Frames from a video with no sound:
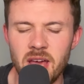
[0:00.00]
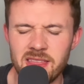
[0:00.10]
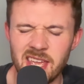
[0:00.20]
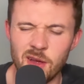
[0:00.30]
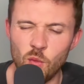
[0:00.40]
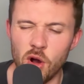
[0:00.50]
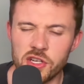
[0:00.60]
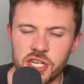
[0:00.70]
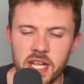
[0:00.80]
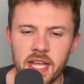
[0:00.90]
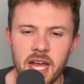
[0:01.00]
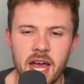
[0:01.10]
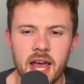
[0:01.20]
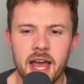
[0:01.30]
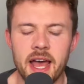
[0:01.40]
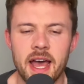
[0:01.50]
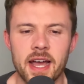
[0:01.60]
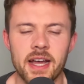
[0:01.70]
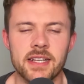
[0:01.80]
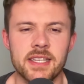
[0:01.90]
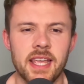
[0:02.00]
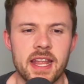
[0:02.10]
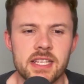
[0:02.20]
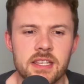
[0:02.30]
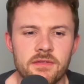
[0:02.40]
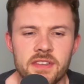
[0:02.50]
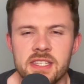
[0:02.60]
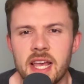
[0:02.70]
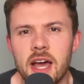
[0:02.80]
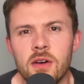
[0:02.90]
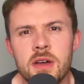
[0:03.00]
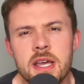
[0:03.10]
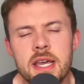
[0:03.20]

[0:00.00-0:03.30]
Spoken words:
think watching us against Vassell,